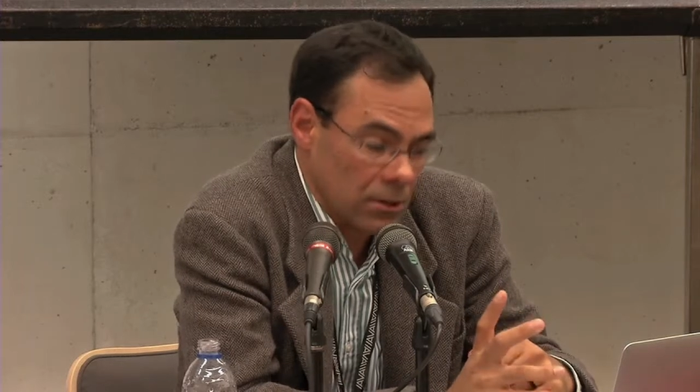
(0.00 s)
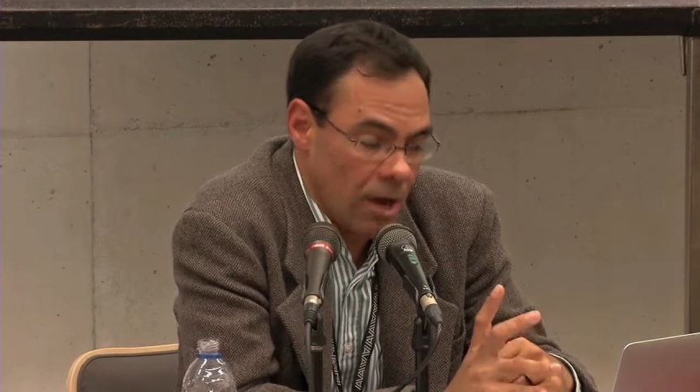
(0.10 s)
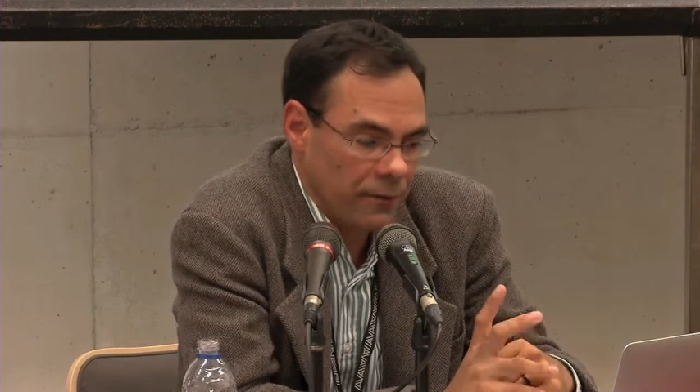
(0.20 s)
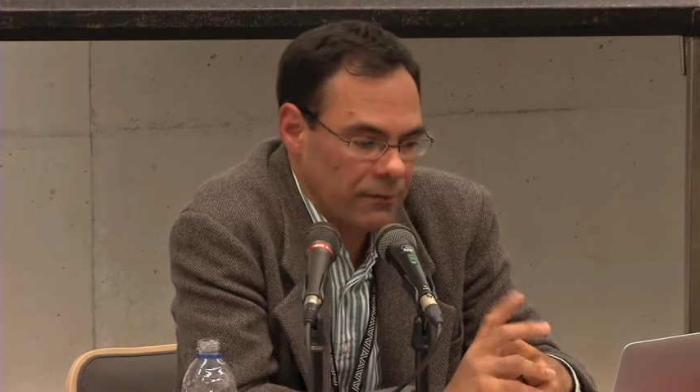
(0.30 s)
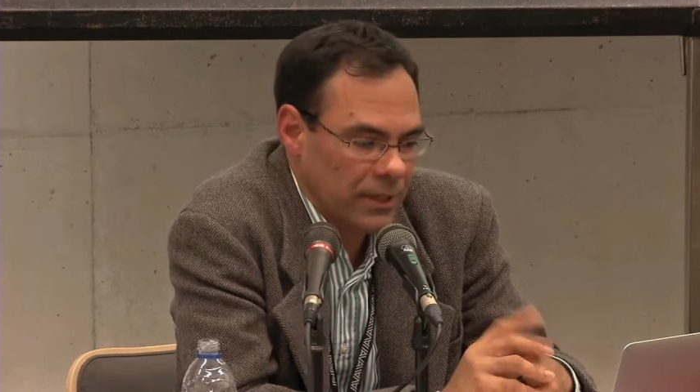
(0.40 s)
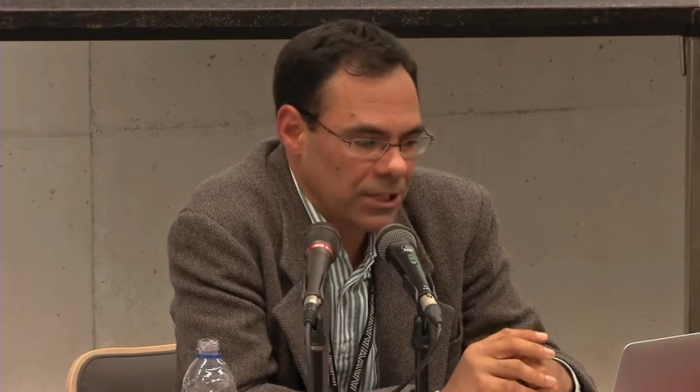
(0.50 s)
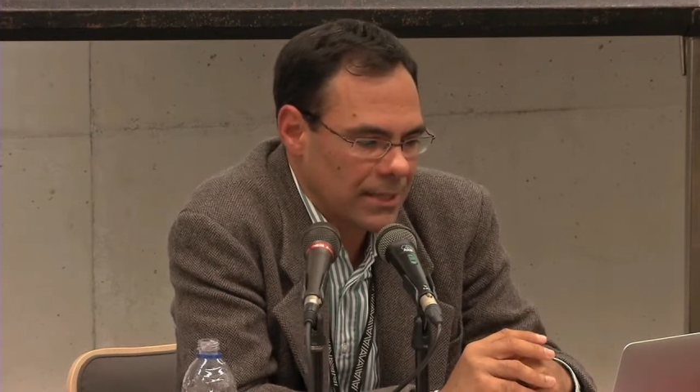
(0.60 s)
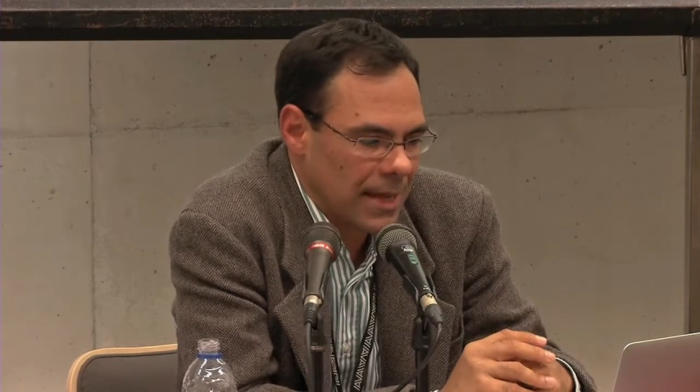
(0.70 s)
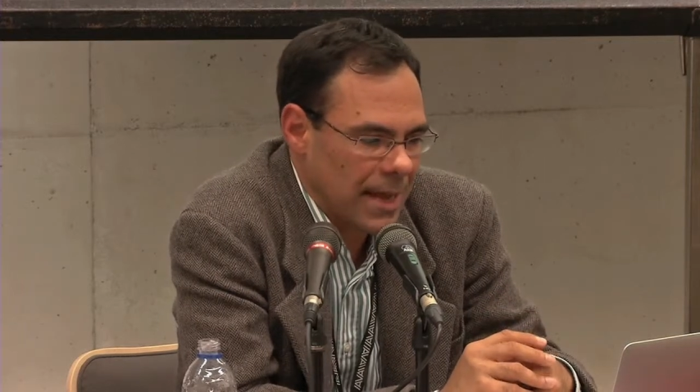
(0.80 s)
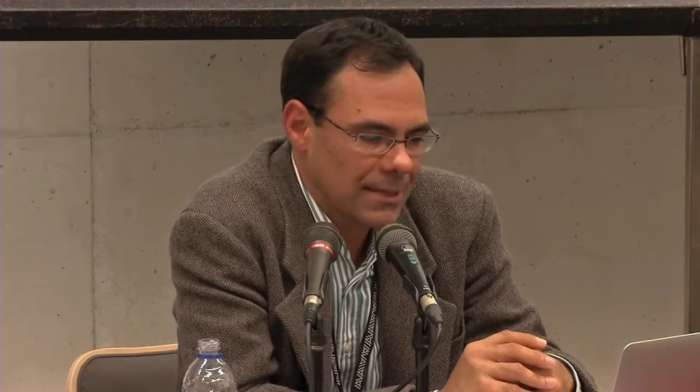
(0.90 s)
Nove
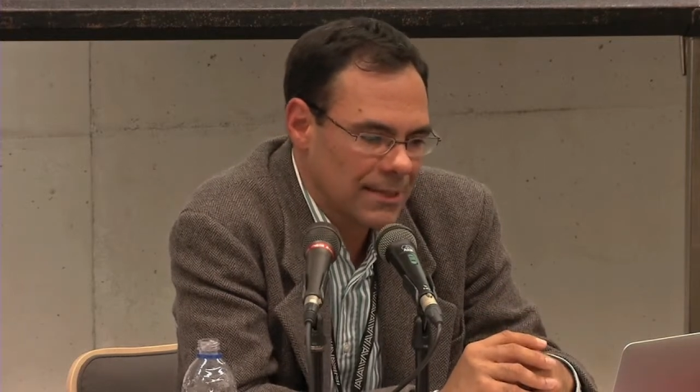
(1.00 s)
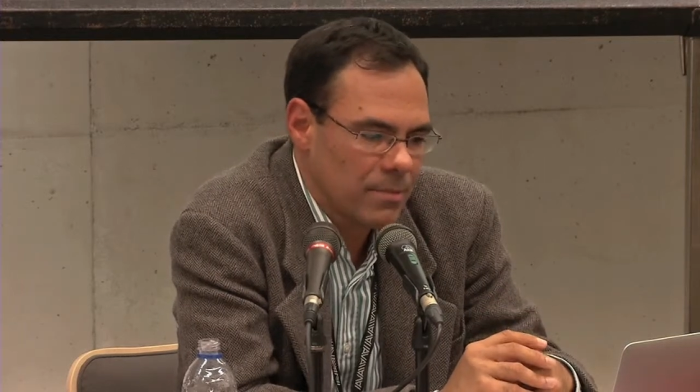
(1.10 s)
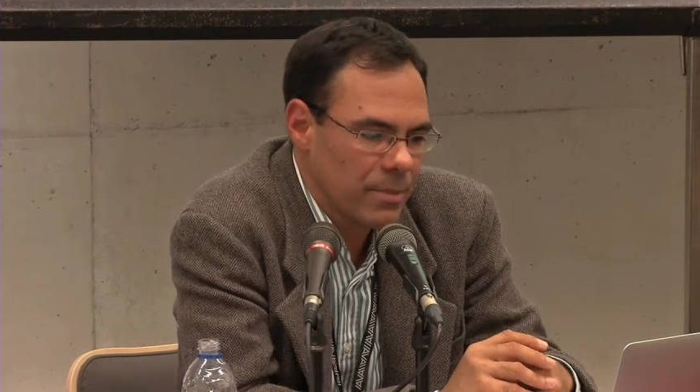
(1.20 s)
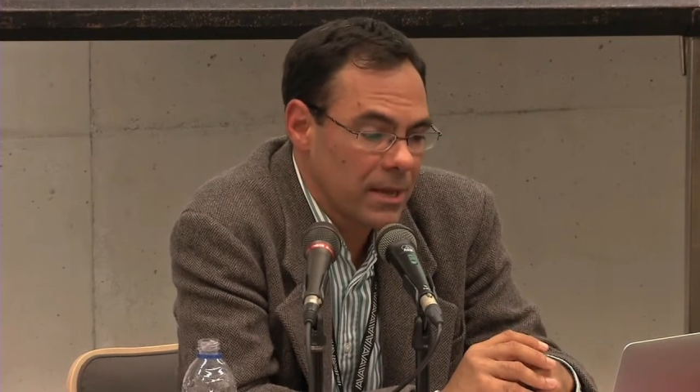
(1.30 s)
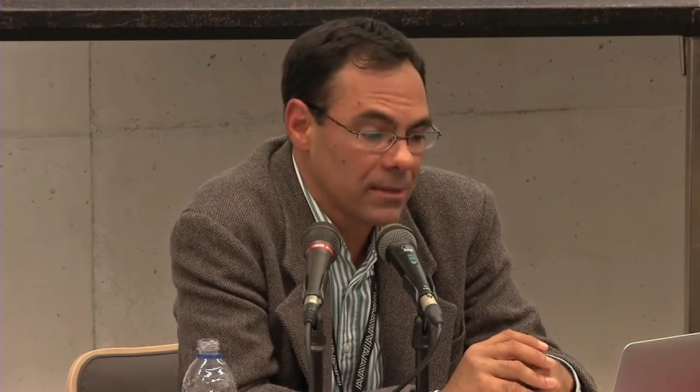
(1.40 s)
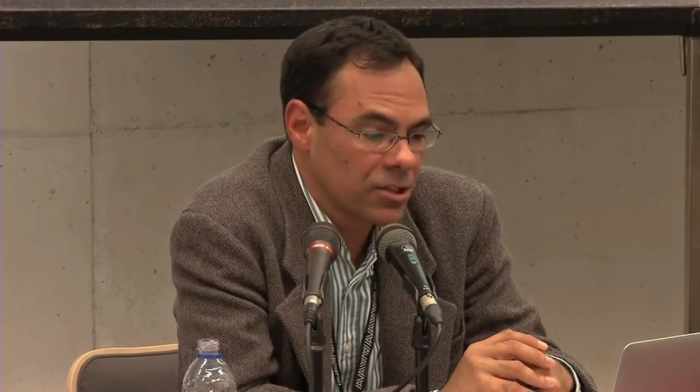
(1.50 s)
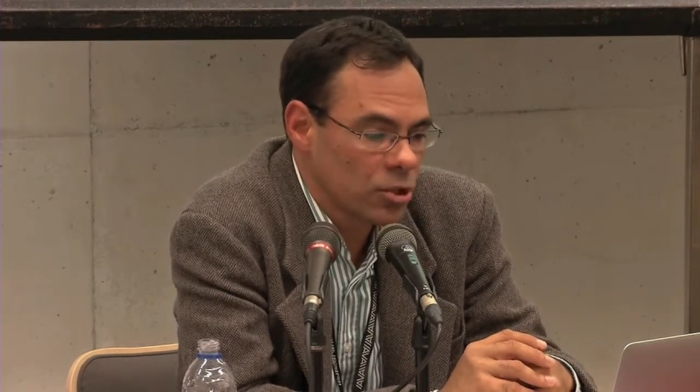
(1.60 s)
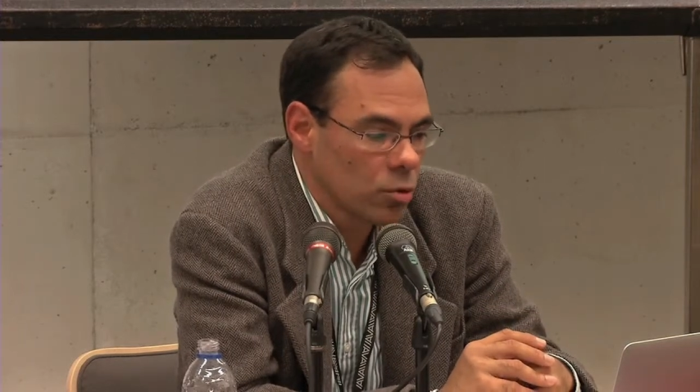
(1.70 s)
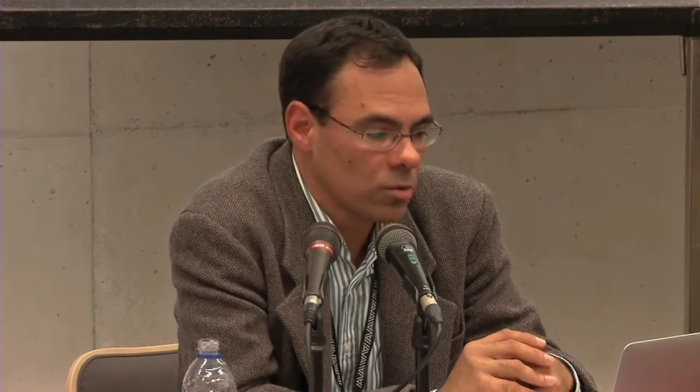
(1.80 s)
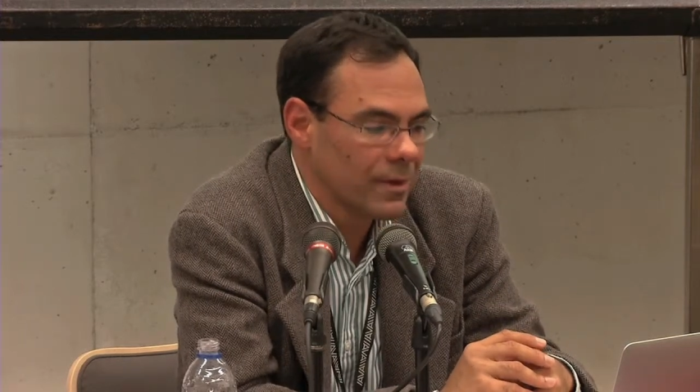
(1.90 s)
Vegetais can be
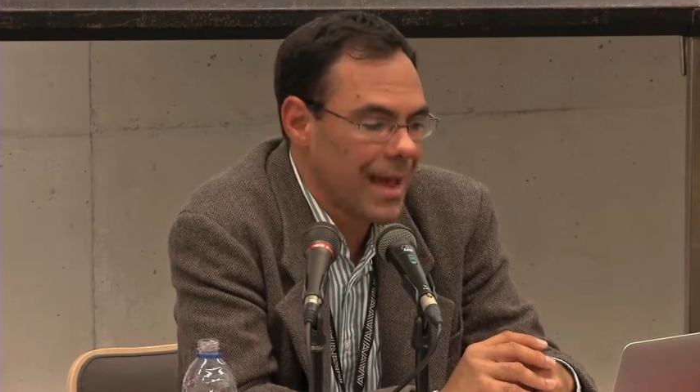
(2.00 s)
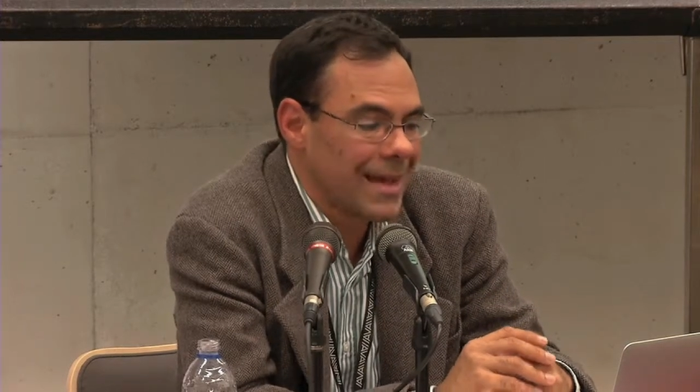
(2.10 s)
understood